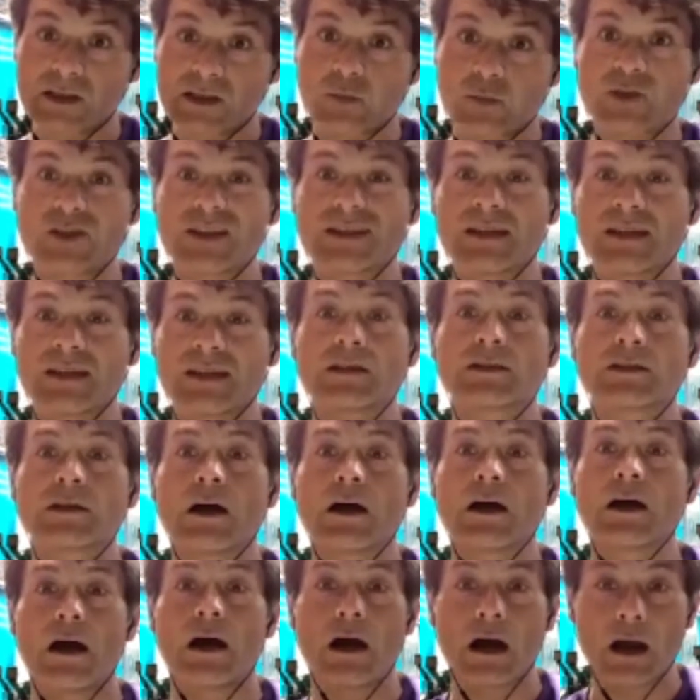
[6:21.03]
which is
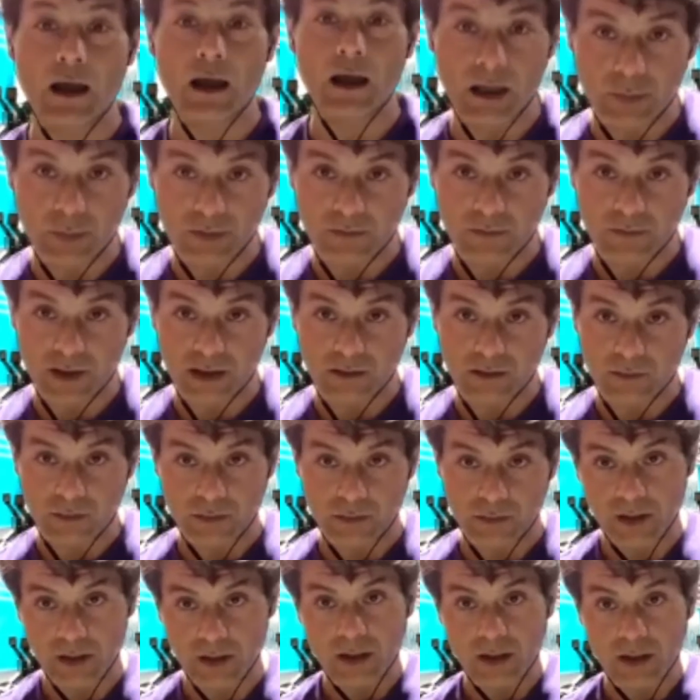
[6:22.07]
entirely
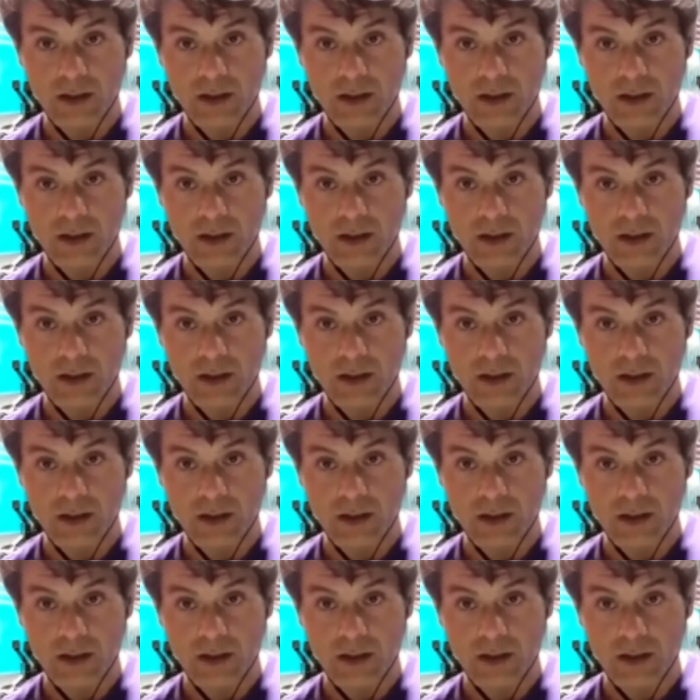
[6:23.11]
preventable.